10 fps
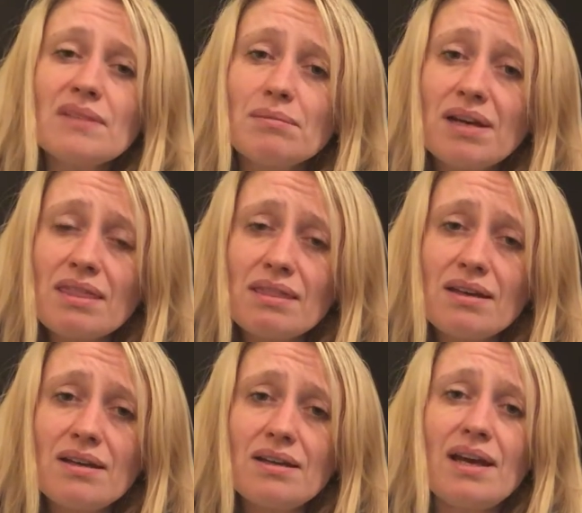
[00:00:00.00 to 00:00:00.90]
My
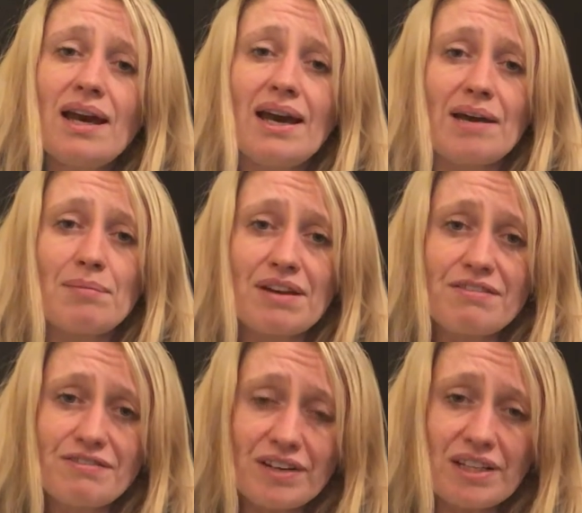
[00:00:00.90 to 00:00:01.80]
third and my
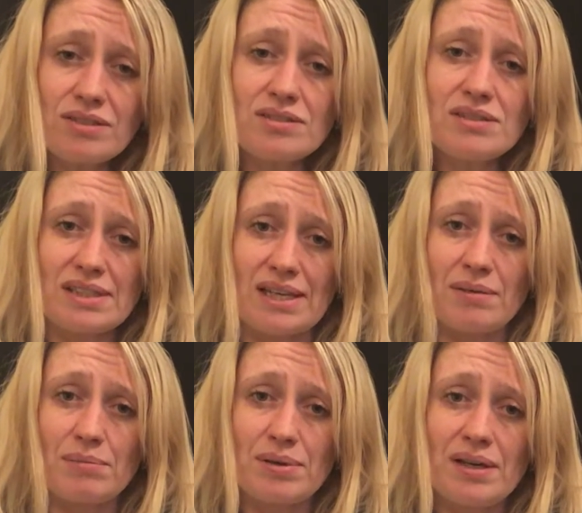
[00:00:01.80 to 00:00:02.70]
final
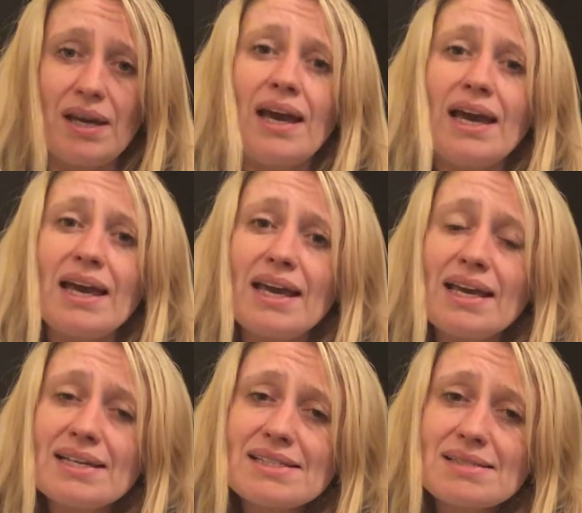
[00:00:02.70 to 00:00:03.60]
tip
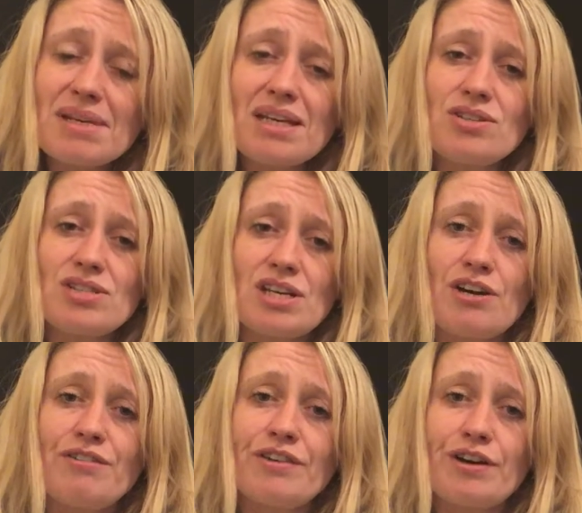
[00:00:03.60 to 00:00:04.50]
is to make
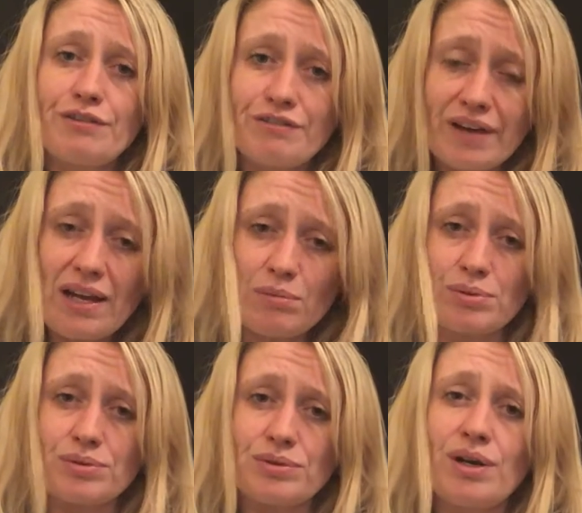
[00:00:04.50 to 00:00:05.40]
yourself
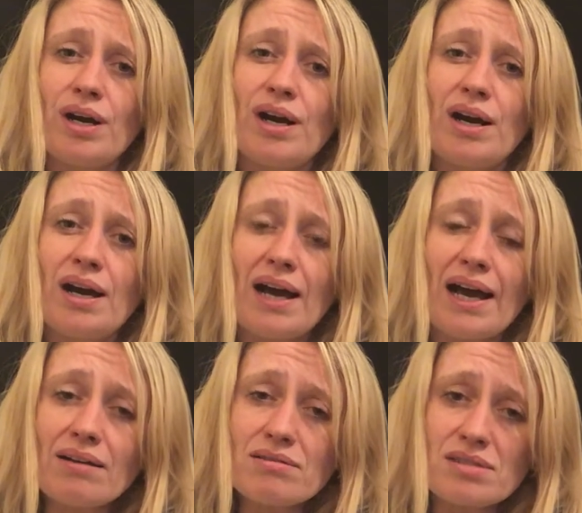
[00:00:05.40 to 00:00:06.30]
available
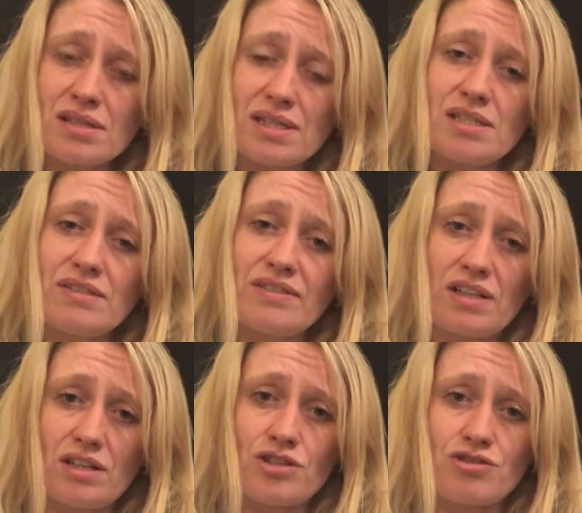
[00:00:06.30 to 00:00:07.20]
outside of the
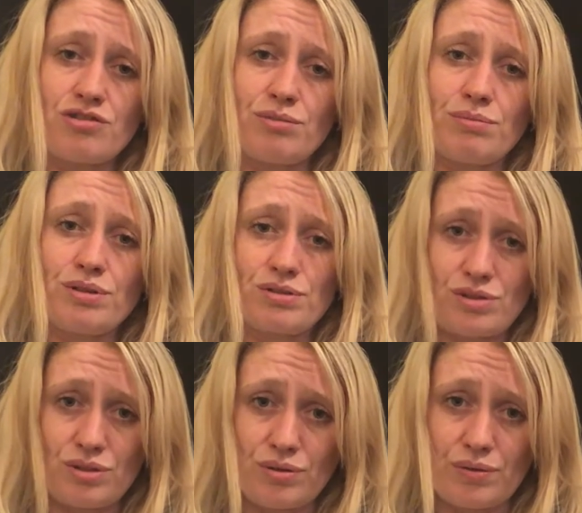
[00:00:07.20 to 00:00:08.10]
classroom
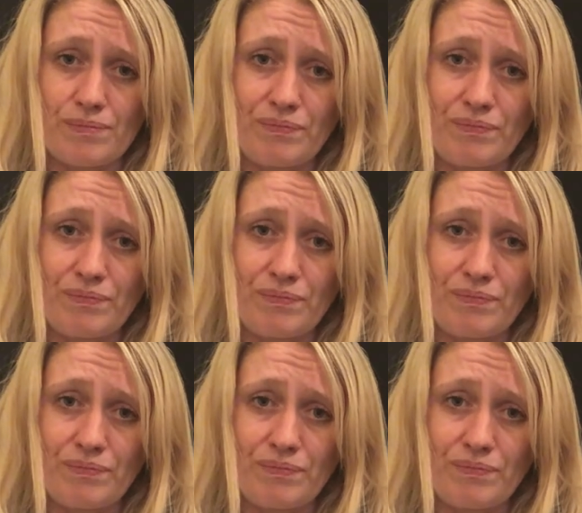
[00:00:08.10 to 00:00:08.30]
too.